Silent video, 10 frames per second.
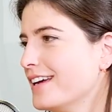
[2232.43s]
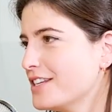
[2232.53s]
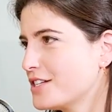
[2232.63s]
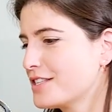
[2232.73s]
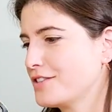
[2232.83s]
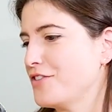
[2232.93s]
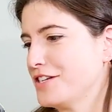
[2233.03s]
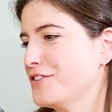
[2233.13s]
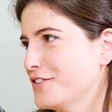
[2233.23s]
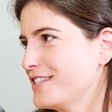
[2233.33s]
Just
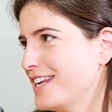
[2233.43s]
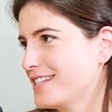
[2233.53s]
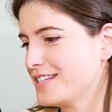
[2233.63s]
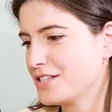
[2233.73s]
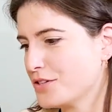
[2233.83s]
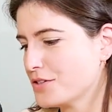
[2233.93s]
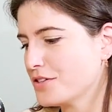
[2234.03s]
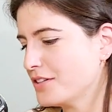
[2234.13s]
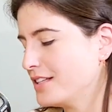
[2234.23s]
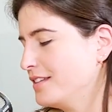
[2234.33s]
trust your senses.
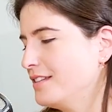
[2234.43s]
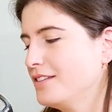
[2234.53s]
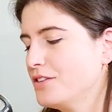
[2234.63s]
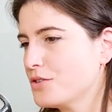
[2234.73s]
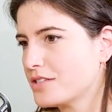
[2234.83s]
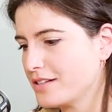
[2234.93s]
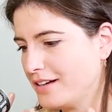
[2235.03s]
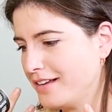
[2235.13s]
Use